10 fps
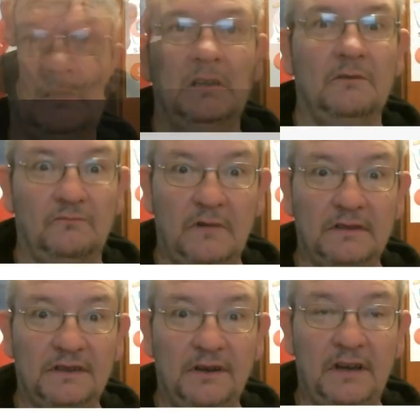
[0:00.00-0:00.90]
Right,
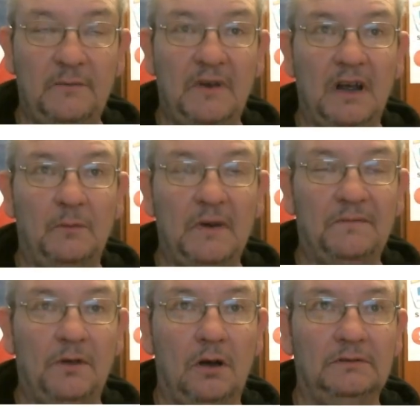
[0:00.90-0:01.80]
so here we are. We've
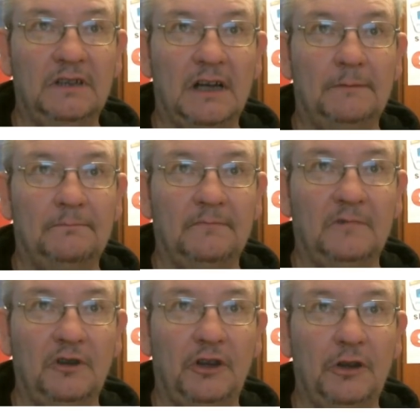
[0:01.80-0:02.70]
got
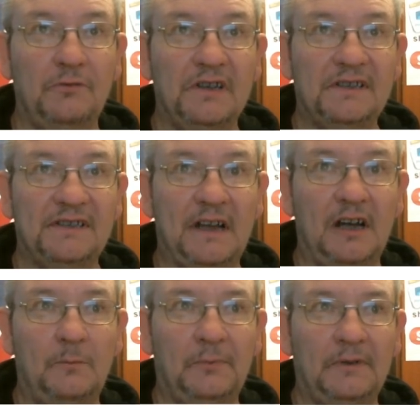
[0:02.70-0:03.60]
QGIS set
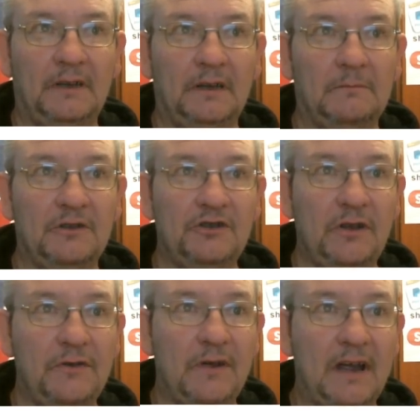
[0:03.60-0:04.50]
up, and I'm going to show
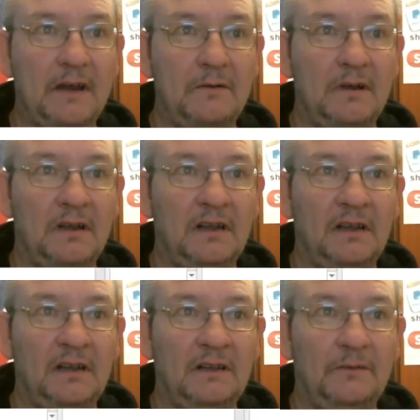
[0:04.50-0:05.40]
you how
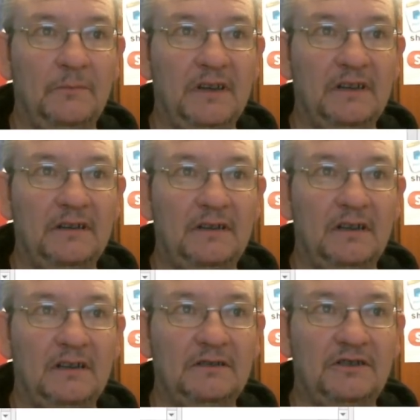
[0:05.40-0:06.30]
we can
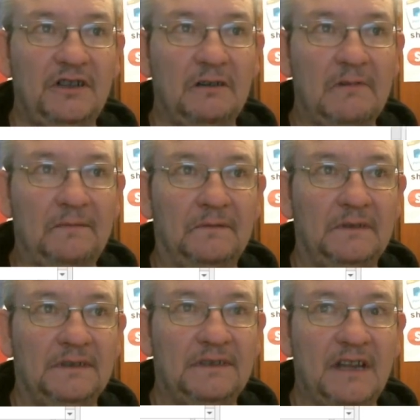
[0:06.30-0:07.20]

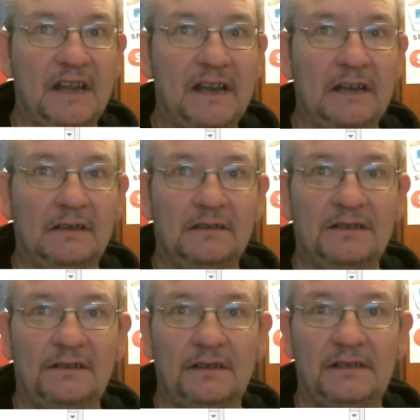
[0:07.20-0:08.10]
georeference a site.